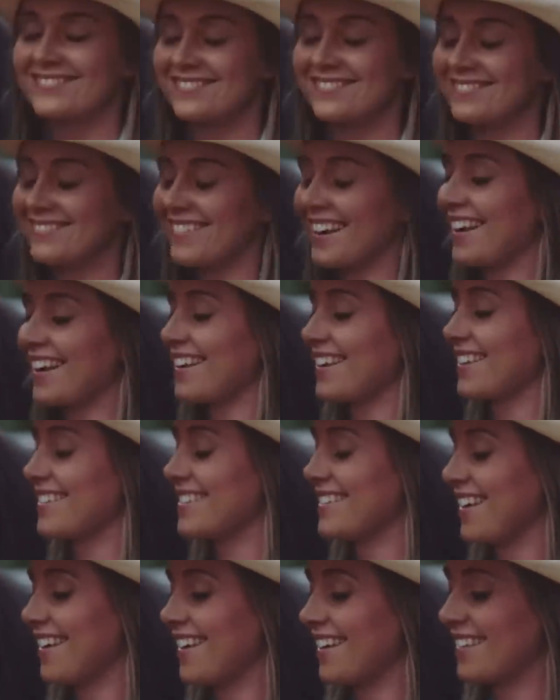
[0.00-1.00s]
We're not
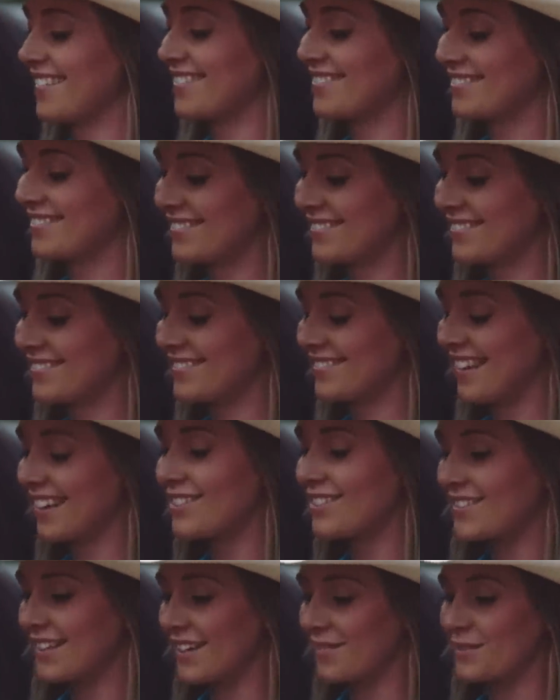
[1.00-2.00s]
sure if he would be ready to move
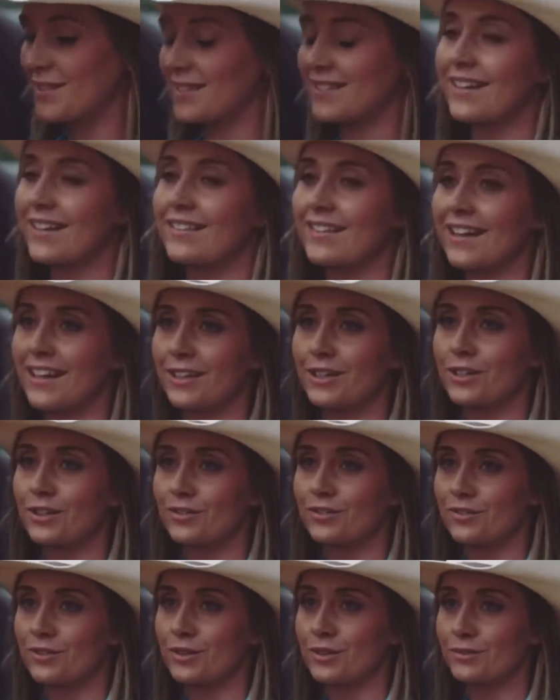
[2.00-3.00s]
to Alberta,
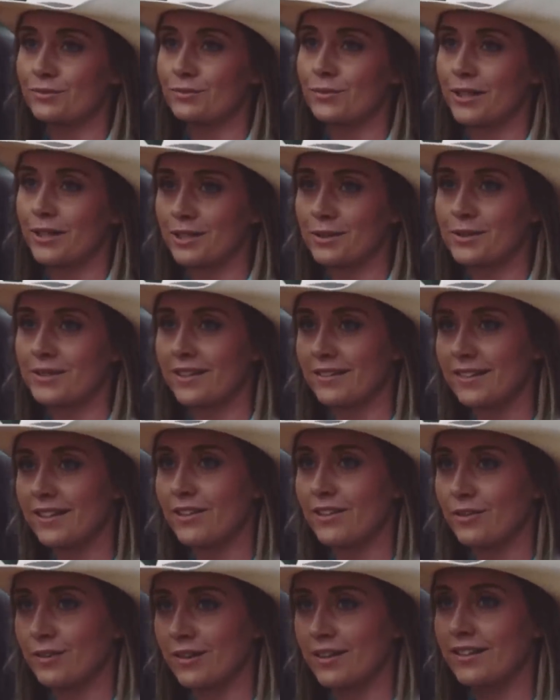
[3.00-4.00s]
since it's out of the question for
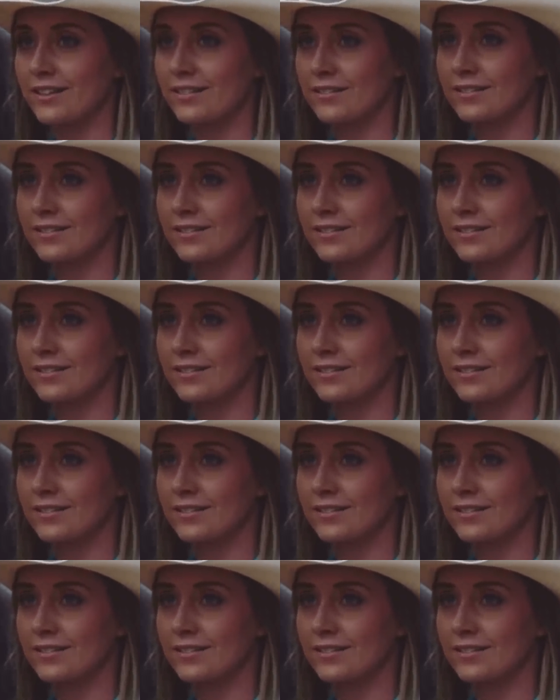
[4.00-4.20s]
Amy to leave